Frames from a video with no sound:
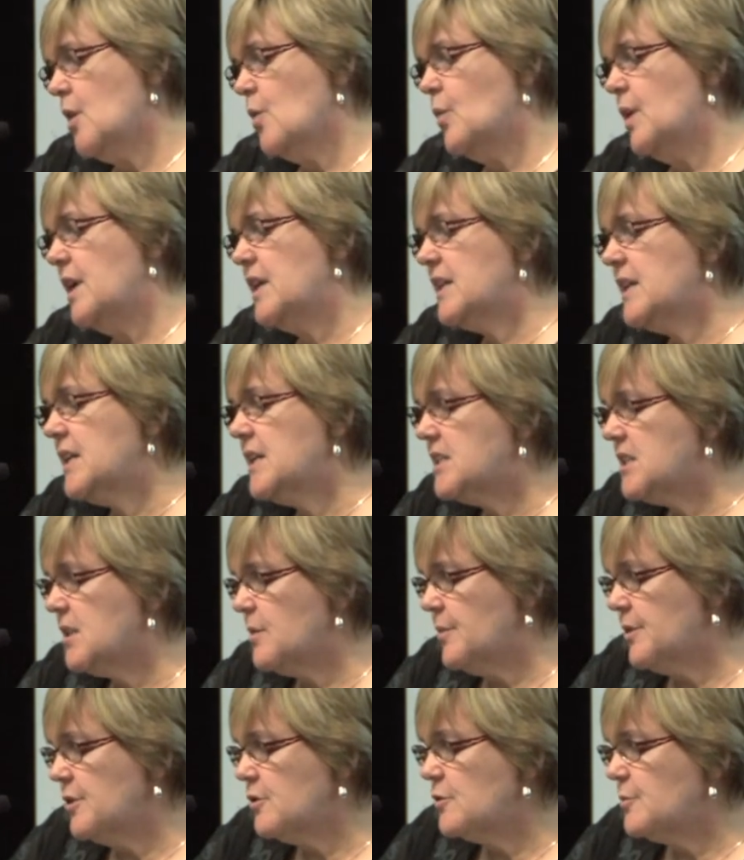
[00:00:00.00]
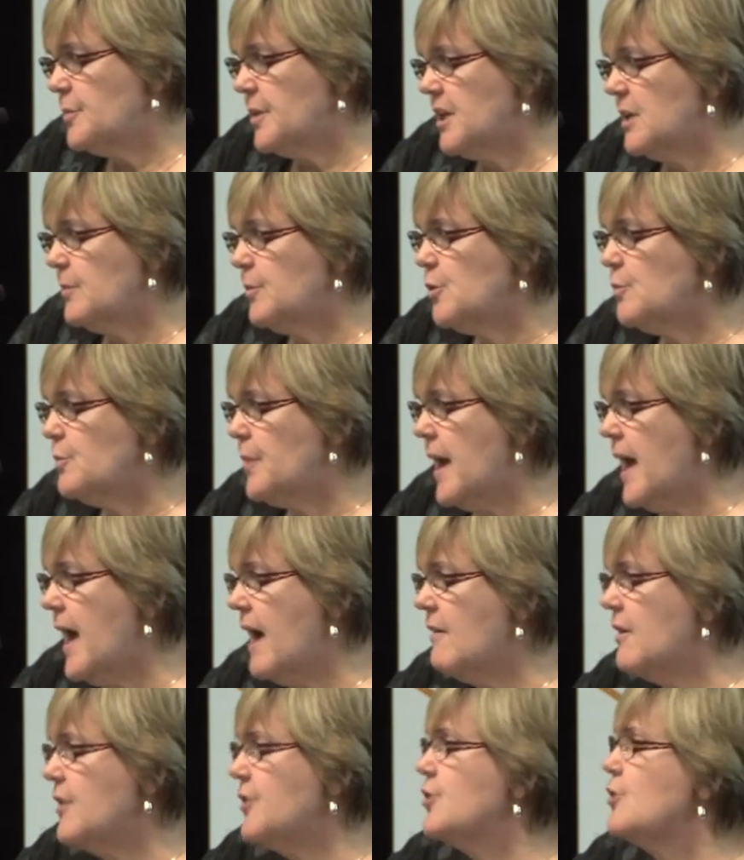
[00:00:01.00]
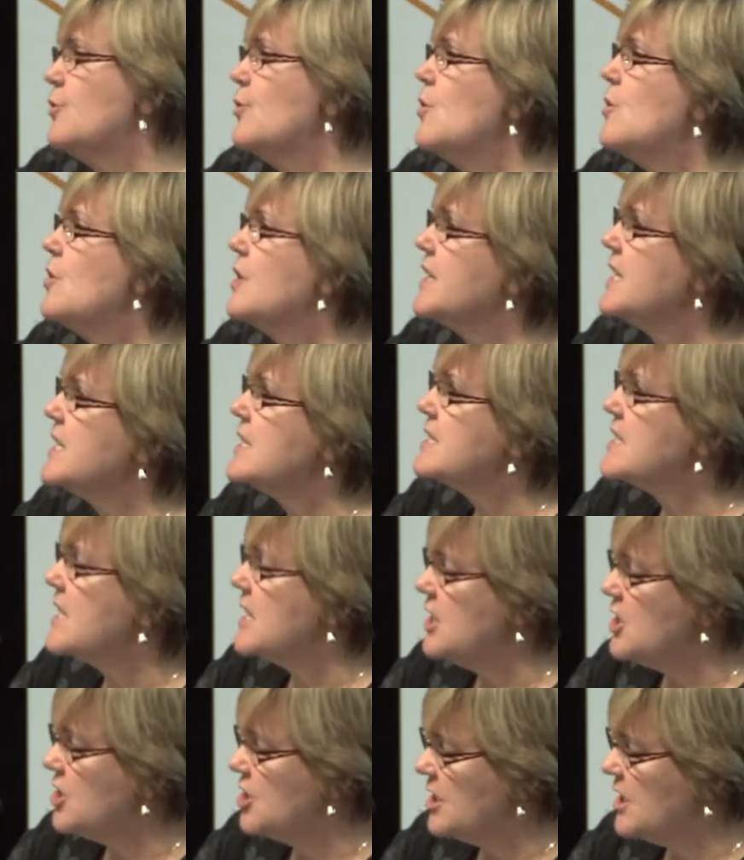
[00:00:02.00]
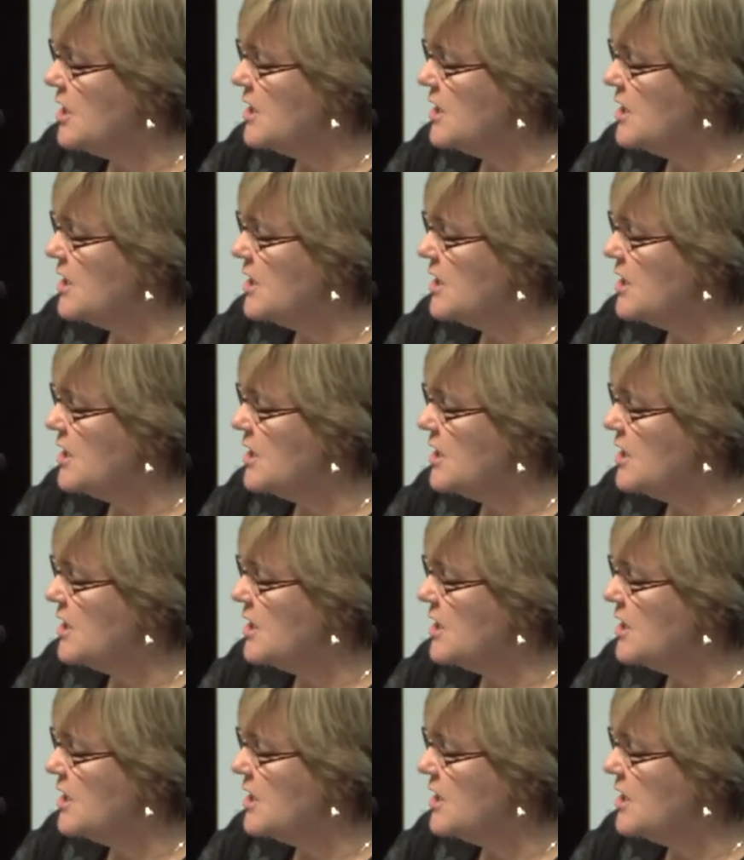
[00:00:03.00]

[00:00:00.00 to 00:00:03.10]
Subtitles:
We need to build people power through organisation